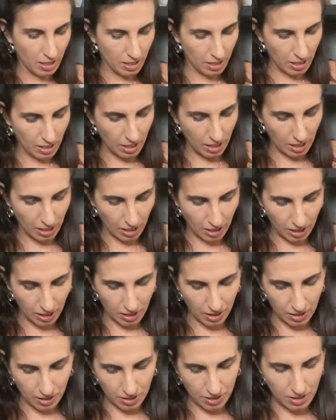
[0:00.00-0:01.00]

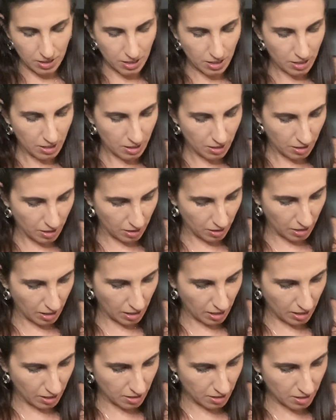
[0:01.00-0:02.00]
And then the
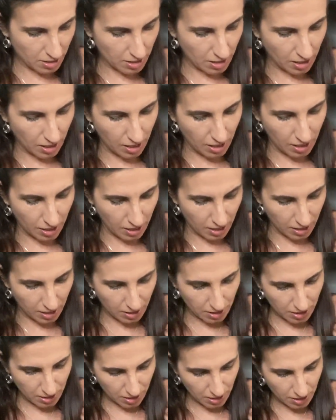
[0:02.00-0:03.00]

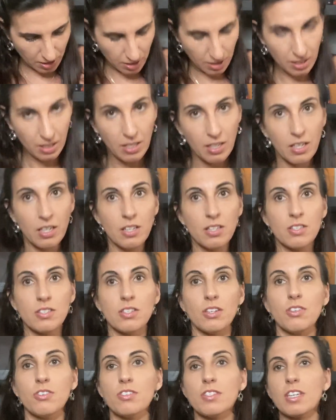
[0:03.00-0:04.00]
inside, so
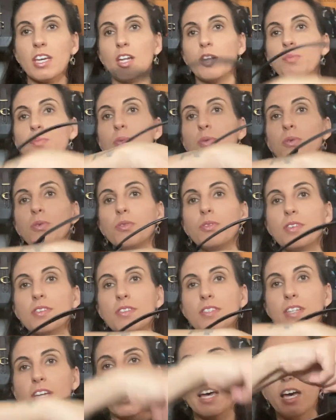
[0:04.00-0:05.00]
you just kind of pull this
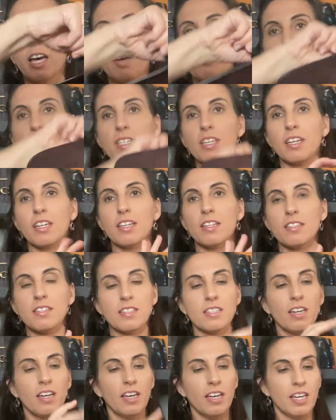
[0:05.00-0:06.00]
tab to get
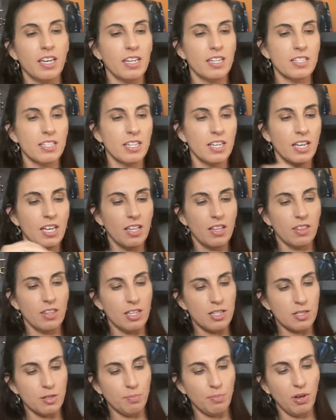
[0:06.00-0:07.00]
inside.
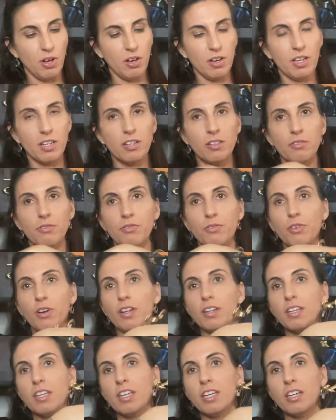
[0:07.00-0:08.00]
There's a pocket at the
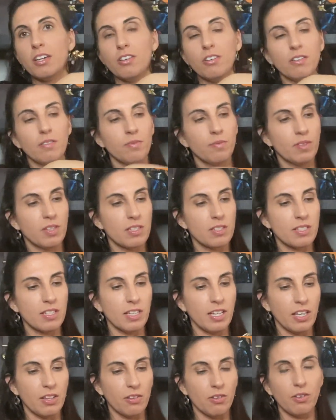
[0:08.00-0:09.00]
front here that's
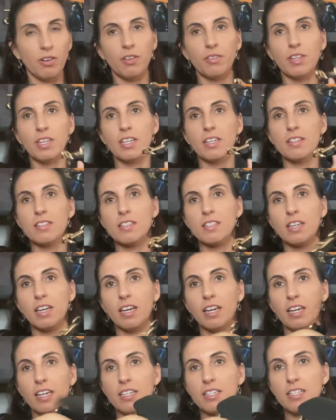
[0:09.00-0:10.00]
leather on the
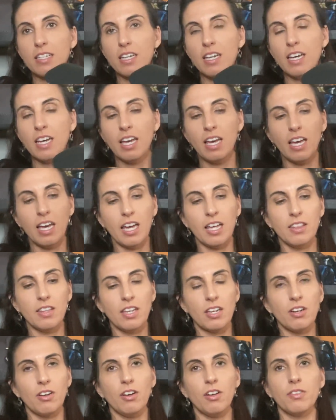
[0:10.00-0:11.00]
inside, and
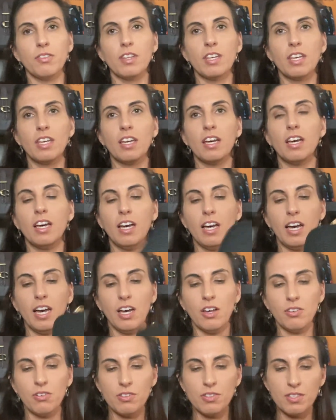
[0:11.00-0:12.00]
then on the
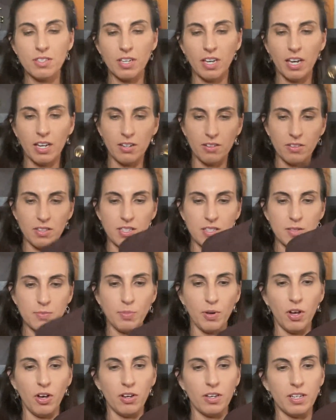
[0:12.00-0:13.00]
outer side of this
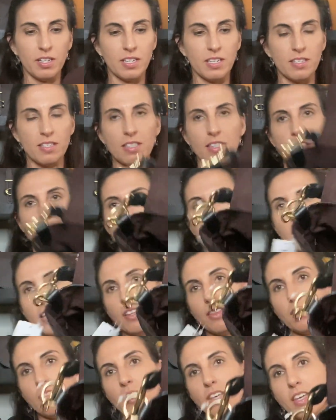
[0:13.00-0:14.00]
pocket is the
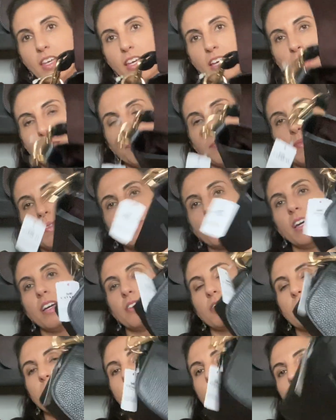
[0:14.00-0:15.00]
it's hard
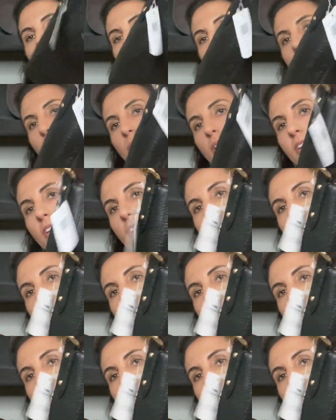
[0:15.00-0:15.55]
to show you, but